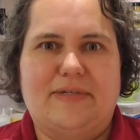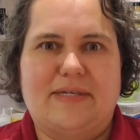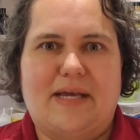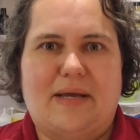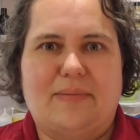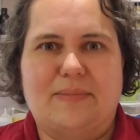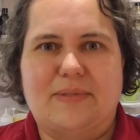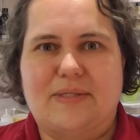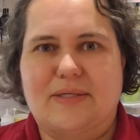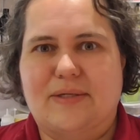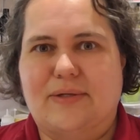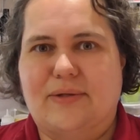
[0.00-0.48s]
is
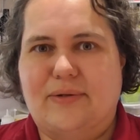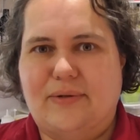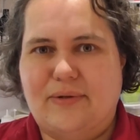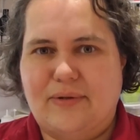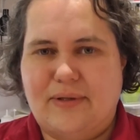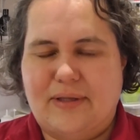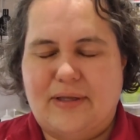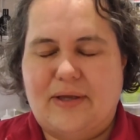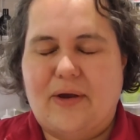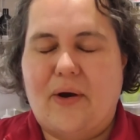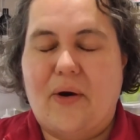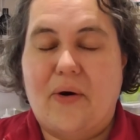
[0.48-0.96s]

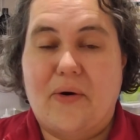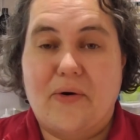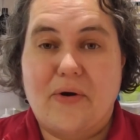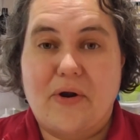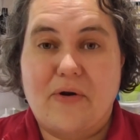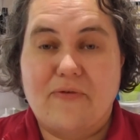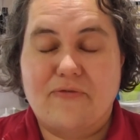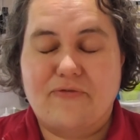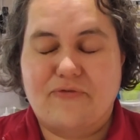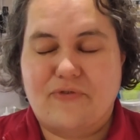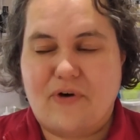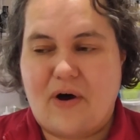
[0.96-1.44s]
absolutely
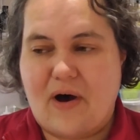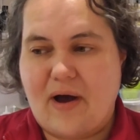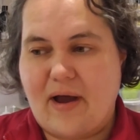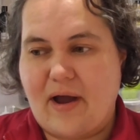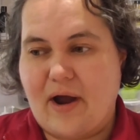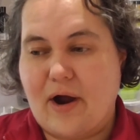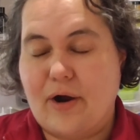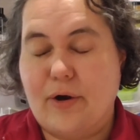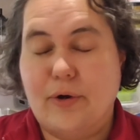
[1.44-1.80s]
on fire.